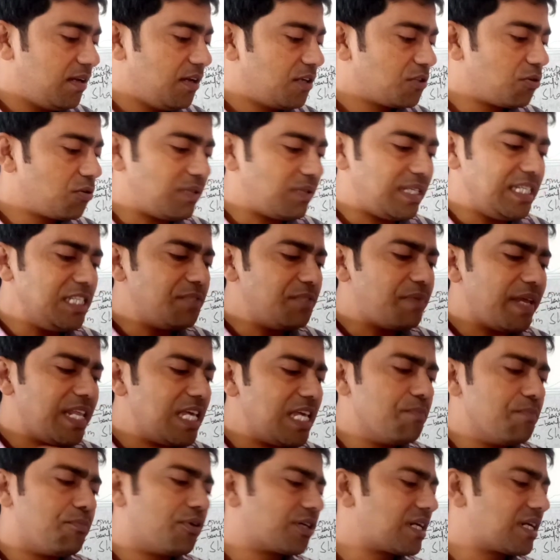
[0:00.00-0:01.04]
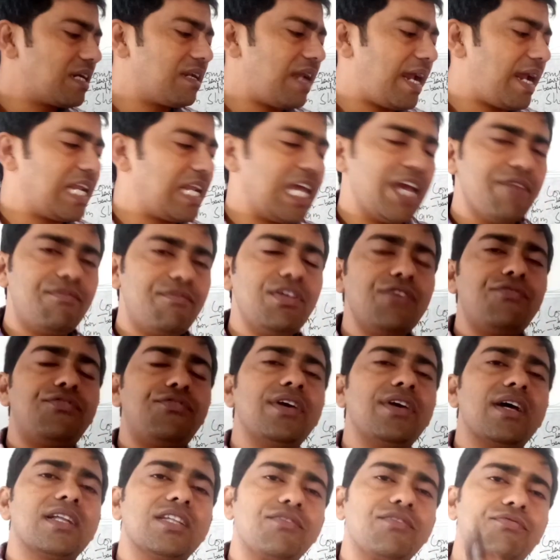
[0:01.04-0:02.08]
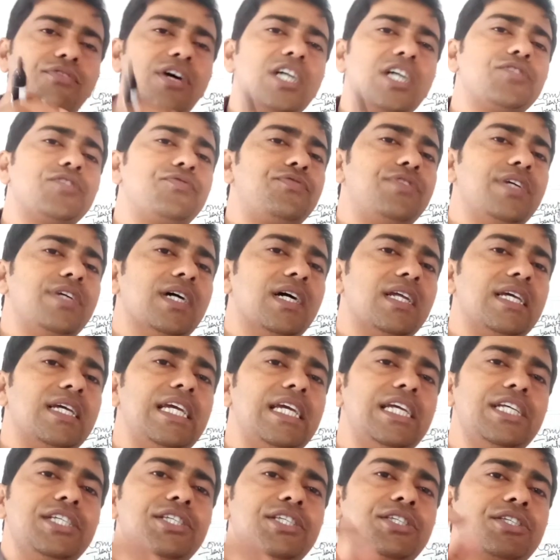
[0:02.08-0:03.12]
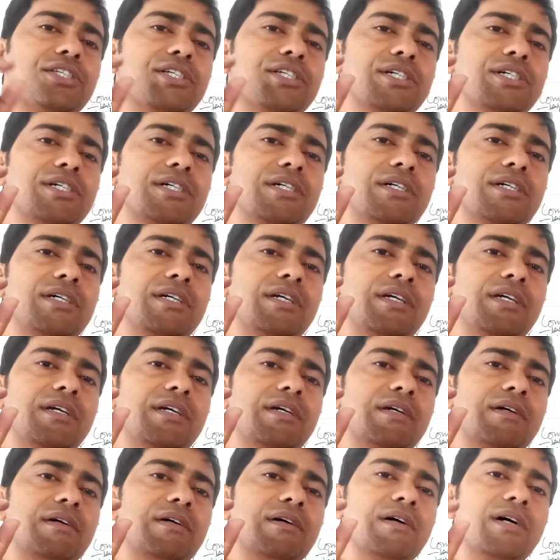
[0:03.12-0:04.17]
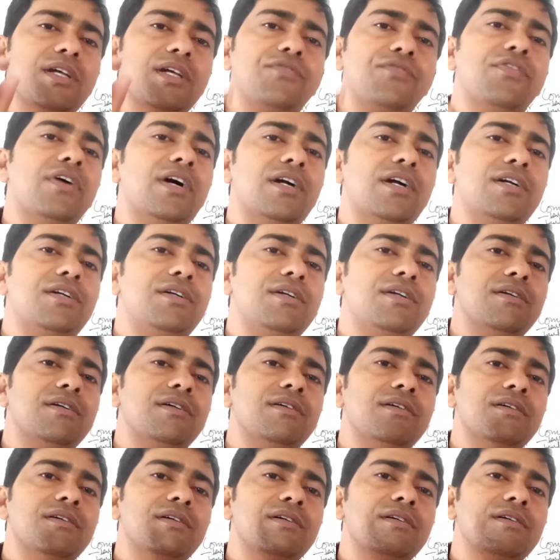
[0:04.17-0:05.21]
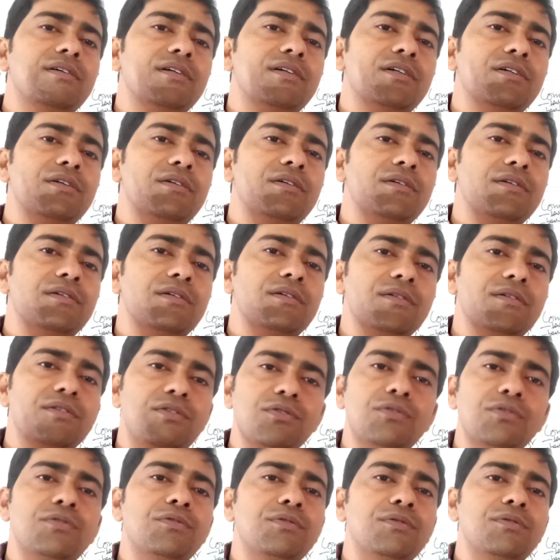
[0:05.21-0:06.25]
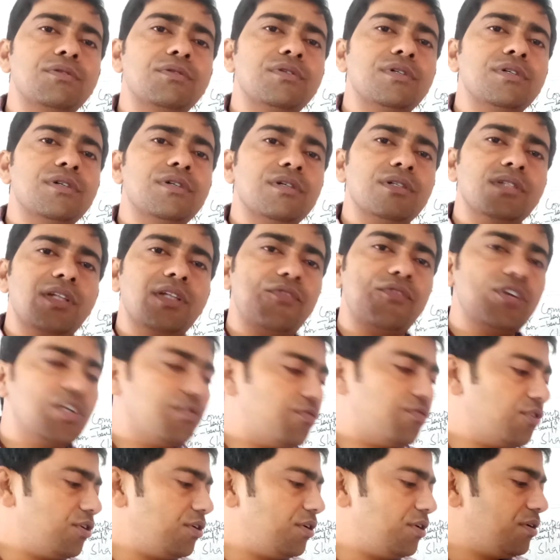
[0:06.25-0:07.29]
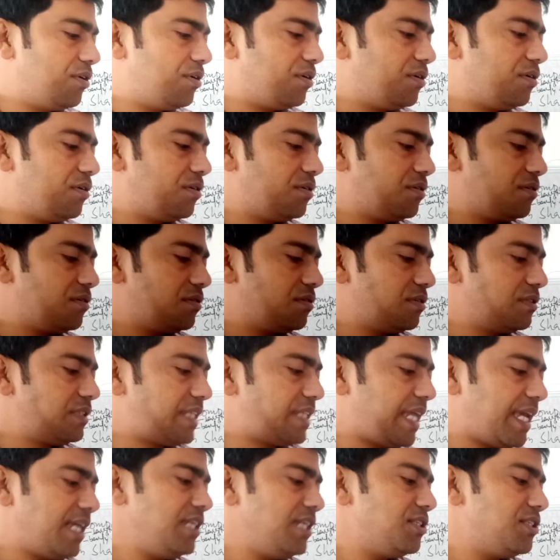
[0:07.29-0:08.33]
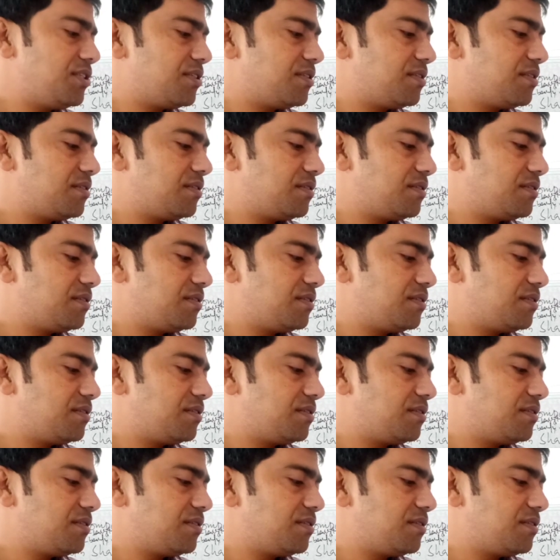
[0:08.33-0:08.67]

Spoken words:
So this is very important line. Every fear, the first fear is referred to the beautiful things,